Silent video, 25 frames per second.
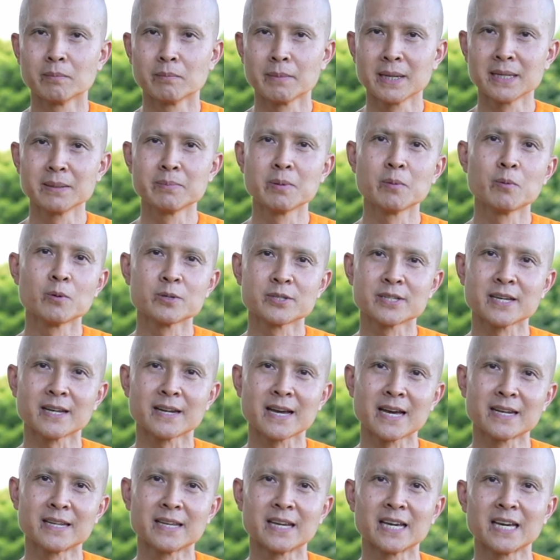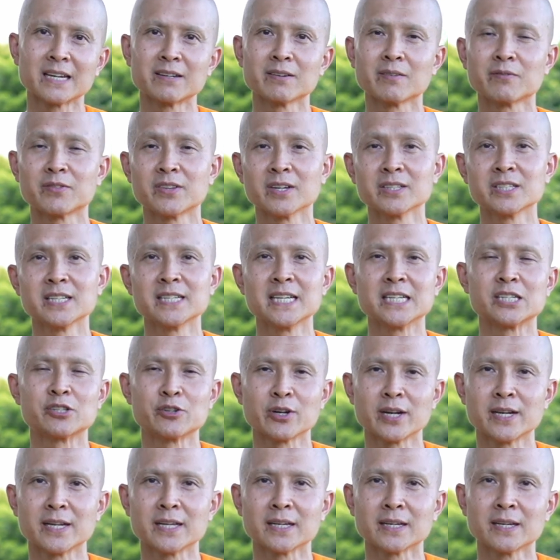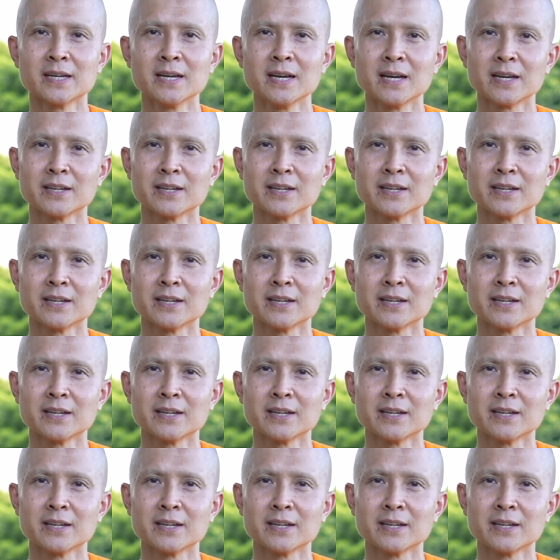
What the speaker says: Many people said at the end of 30-day training,